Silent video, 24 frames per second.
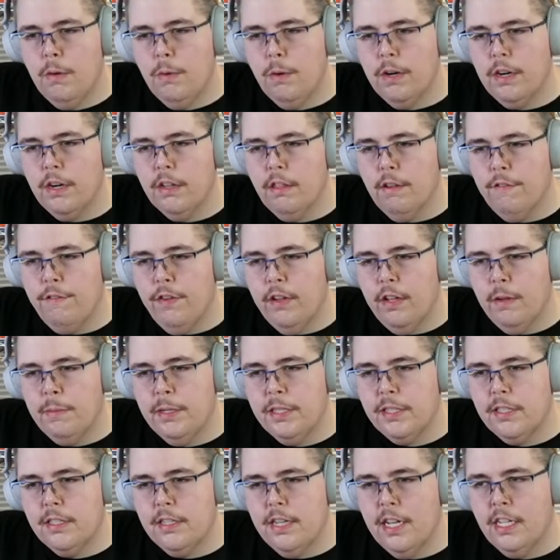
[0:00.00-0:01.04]
What are the
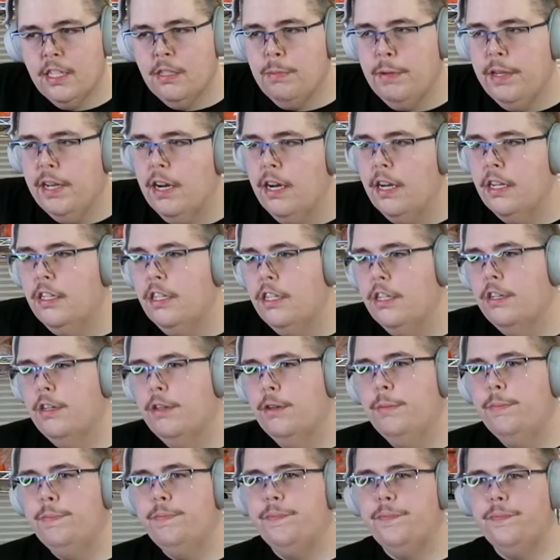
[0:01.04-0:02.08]
filament stands behind
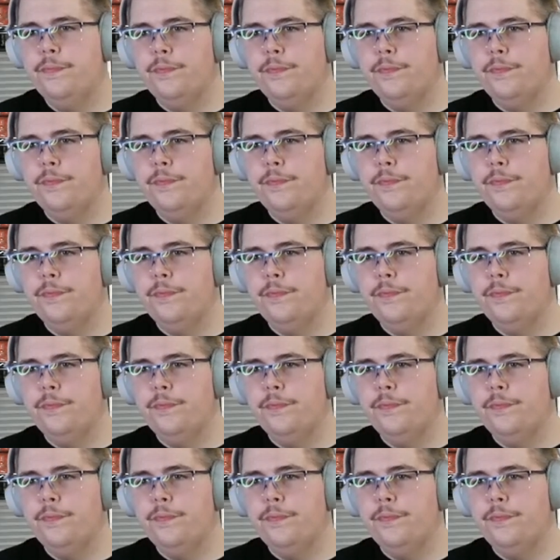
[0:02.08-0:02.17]
you?